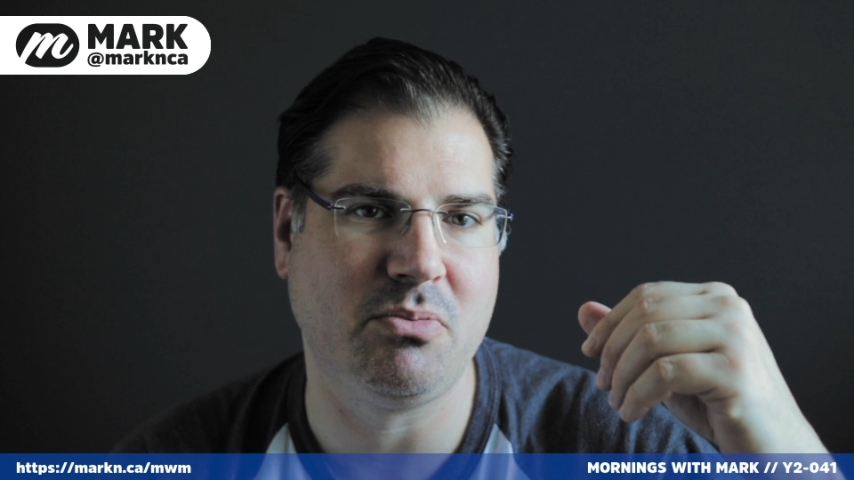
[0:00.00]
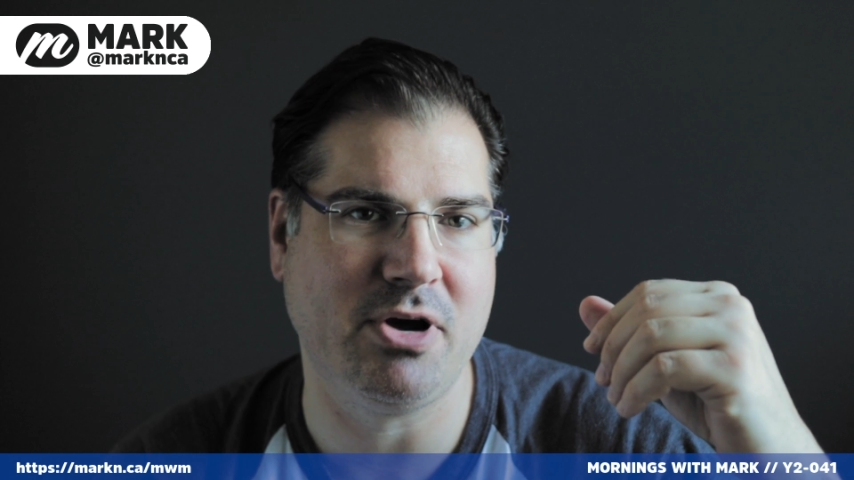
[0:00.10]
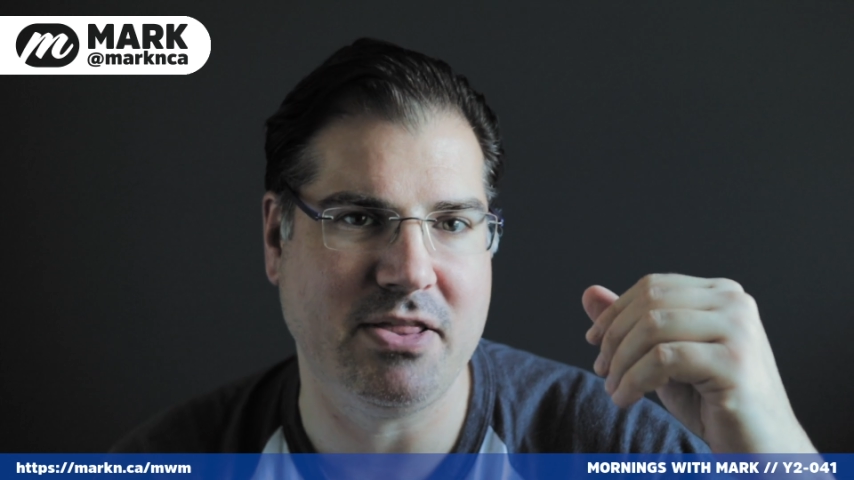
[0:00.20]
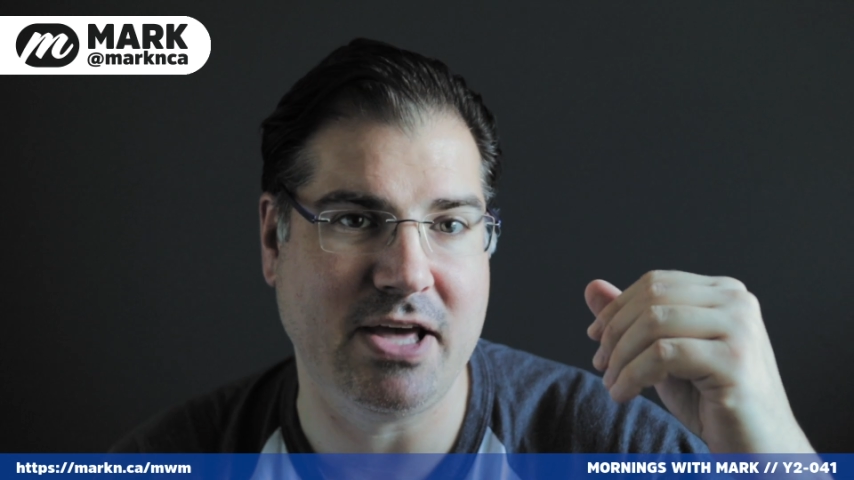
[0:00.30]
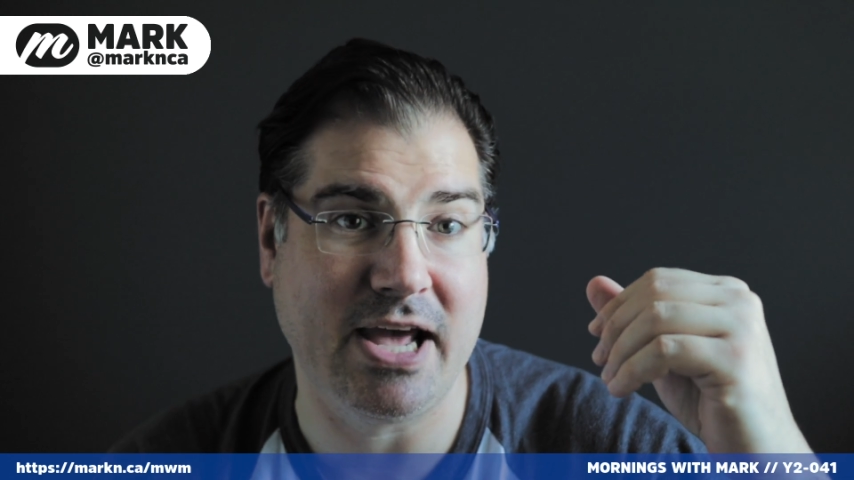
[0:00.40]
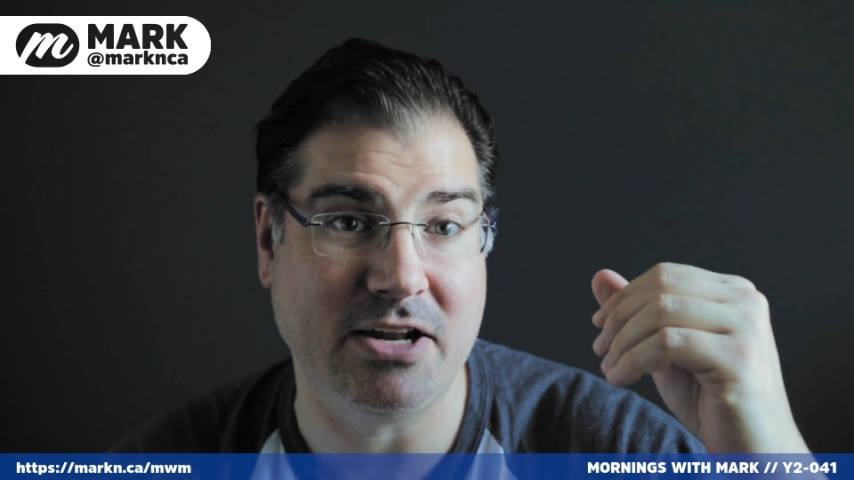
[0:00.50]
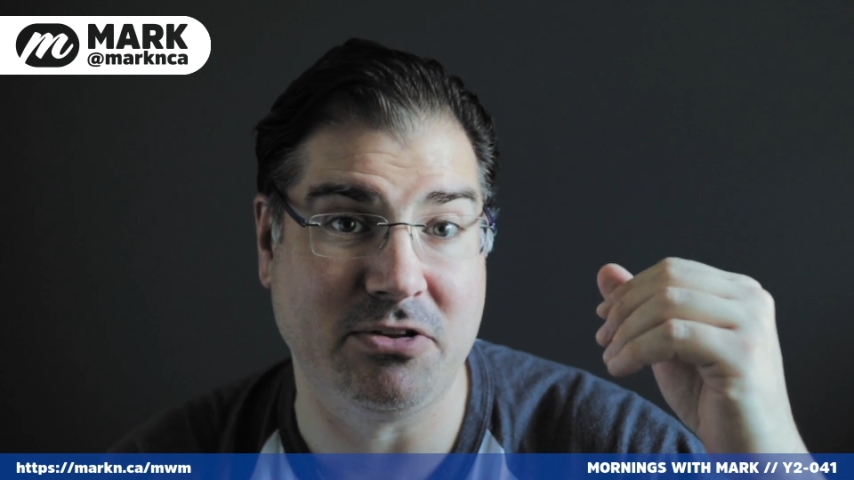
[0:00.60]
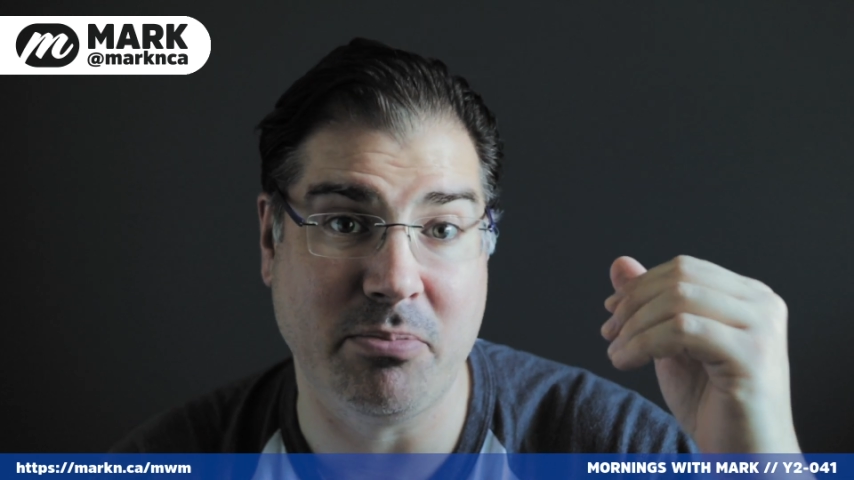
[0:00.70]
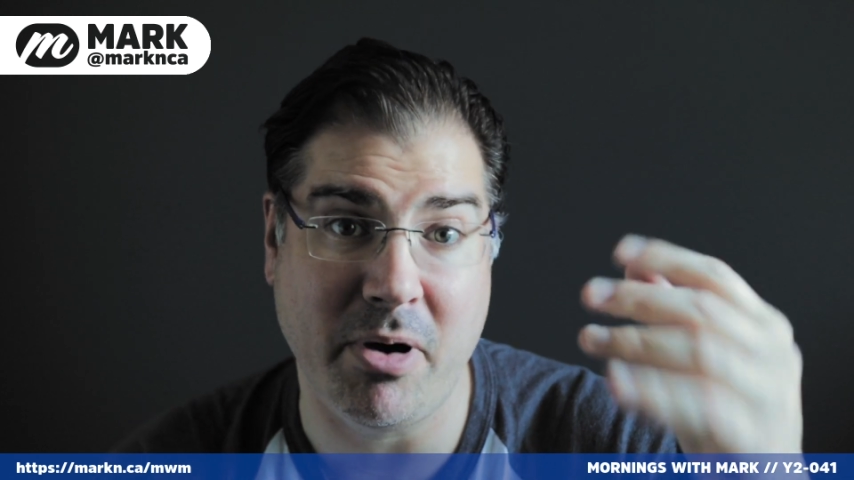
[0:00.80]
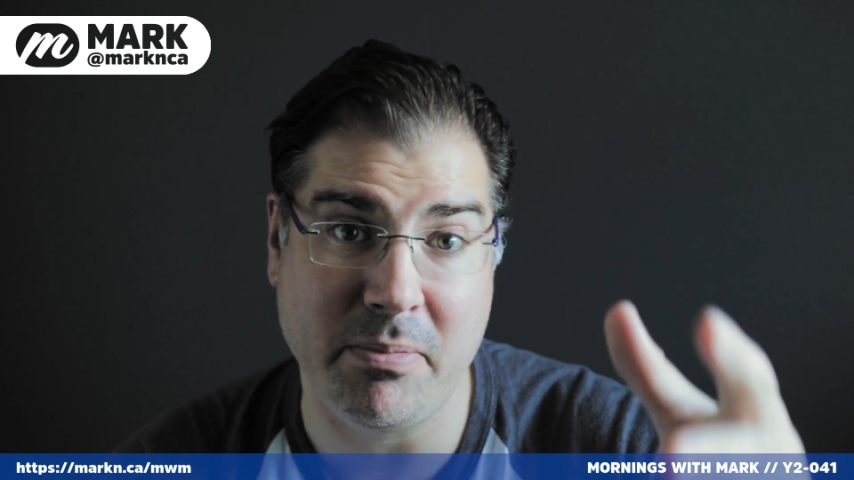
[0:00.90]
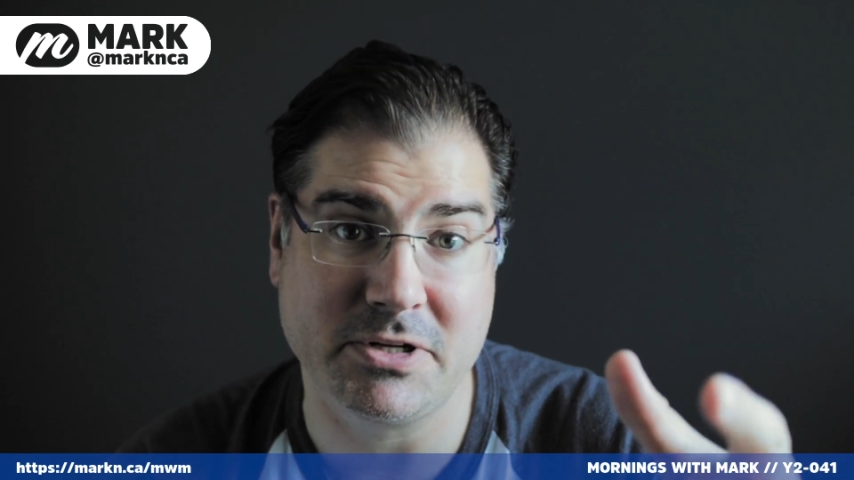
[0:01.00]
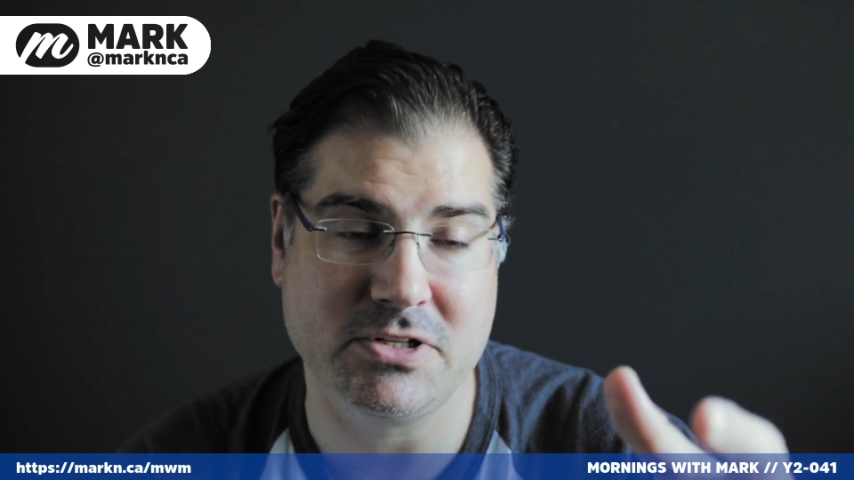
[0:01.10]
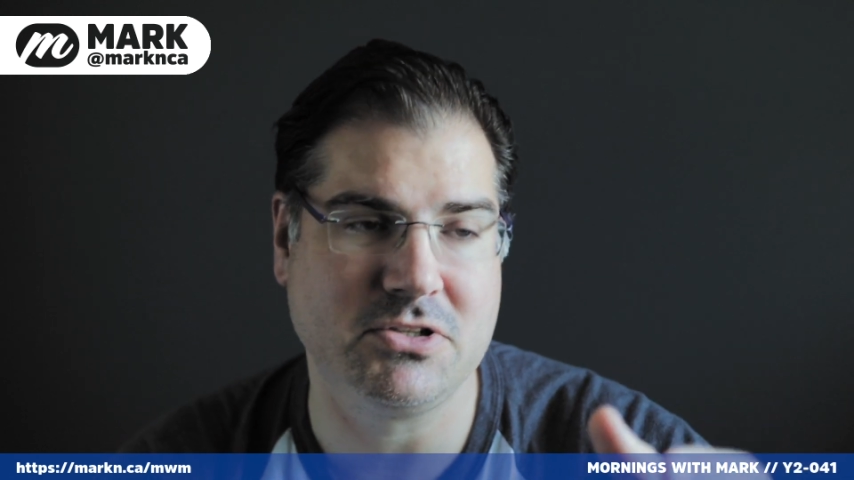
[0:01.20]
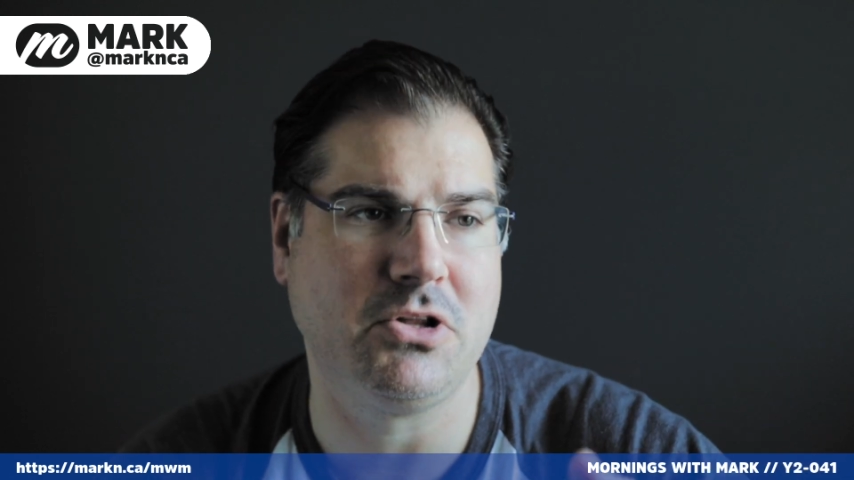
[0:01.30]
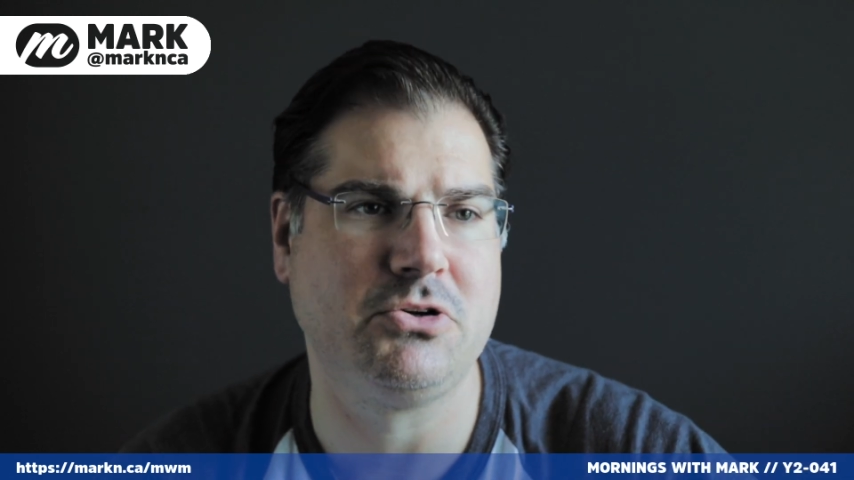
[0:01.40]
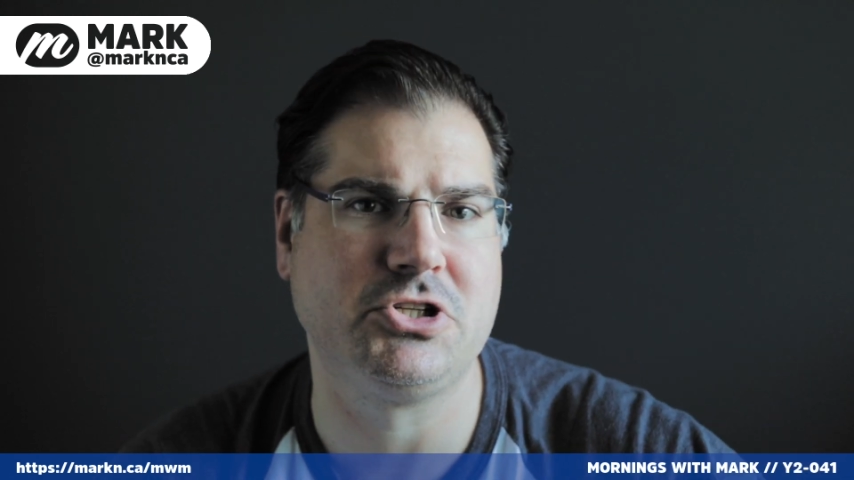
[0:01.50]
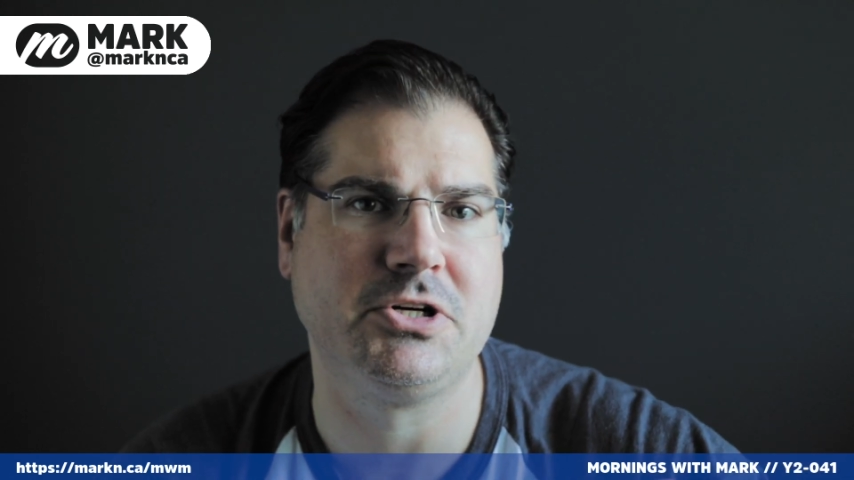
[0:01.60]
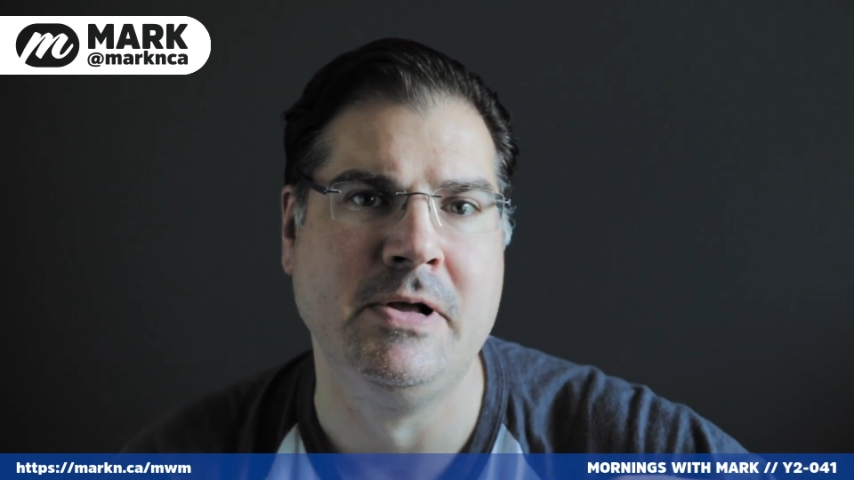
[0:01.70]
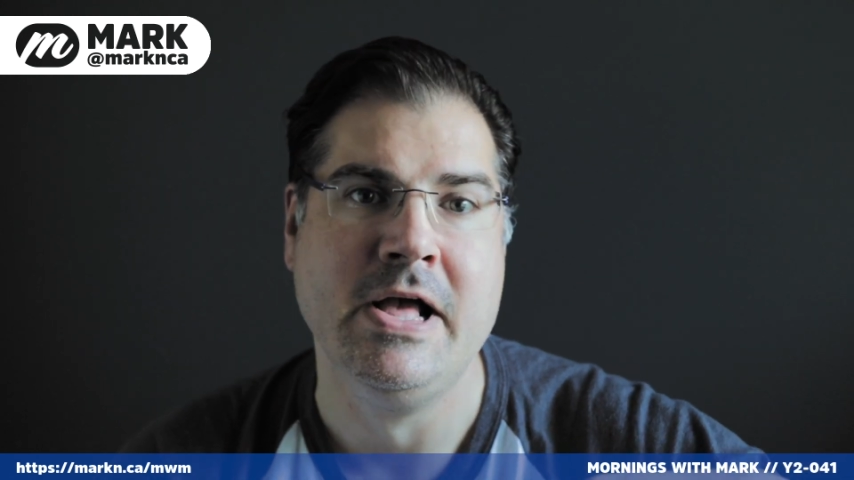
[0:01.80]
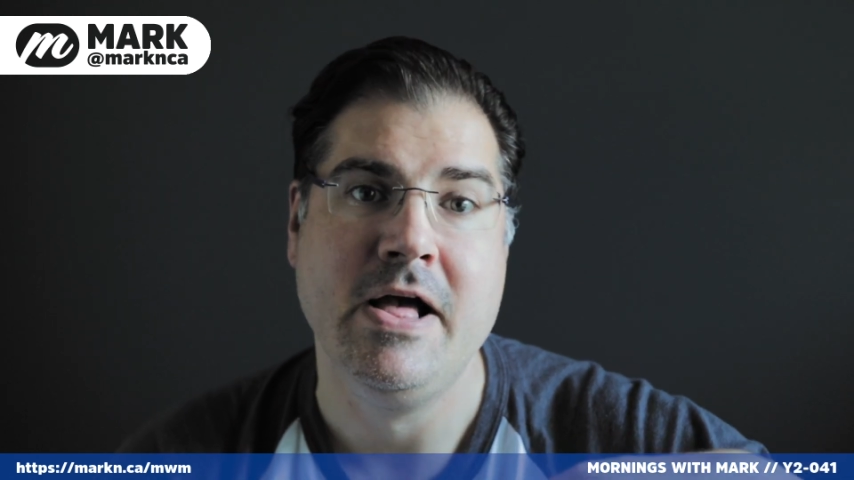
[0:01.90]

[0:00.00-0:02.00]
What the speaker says: the way they handled the public disclosure.